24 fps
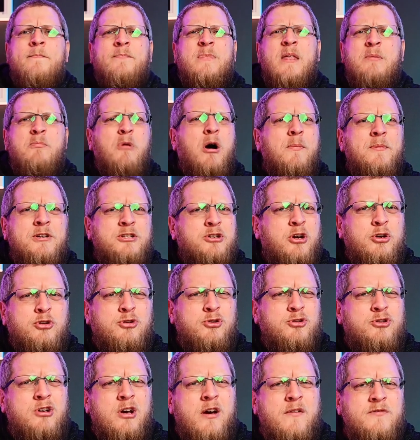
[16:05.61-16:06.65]
There might be
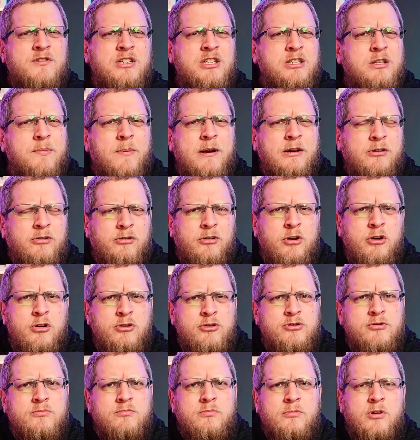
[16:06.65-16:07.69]
social services, depending on
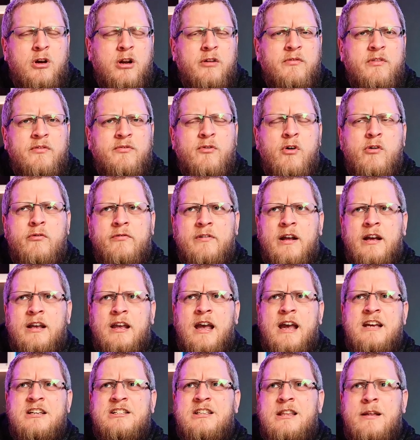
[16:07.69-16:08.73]
who's kind of involved in that
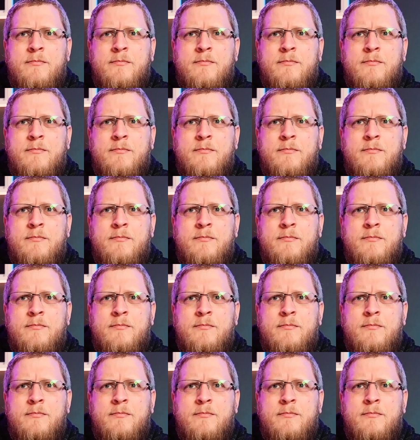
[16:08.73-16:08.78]
case,